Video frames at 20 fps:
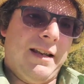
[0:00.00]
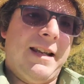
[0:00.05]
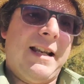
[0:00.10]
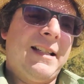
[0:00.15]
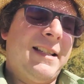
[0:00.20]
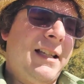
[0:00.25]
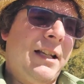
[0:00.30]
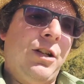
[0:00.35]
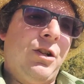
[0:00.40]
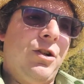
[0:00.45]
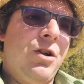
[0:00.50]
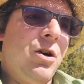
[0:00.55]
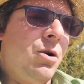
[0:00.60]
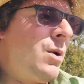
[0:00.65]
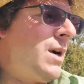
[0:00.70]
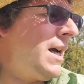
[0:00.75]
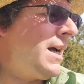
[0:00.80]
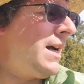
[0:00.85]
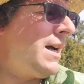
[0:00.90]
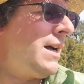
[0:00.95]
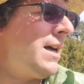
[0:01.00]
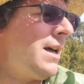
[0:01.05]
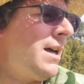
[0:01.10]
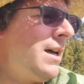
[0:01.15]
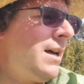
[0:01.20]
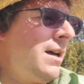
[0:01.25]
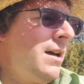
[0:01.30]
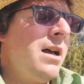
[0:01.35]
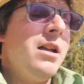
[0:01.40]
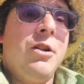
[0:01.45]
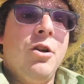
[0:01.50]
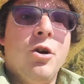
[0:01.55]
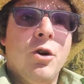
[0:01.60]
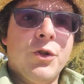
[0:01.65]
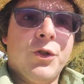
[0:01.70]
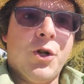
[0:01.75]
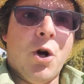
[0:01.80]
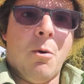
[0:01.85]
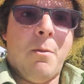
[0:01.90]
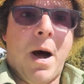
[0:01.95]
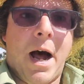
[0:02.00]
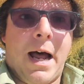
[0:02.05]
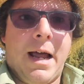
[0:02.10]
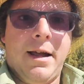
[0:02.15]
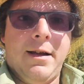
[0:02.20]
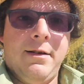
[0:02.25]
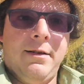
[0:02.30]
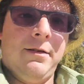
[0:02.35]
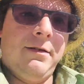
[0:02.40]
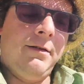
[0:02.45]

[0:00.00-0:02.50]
And next thing you know, years go by.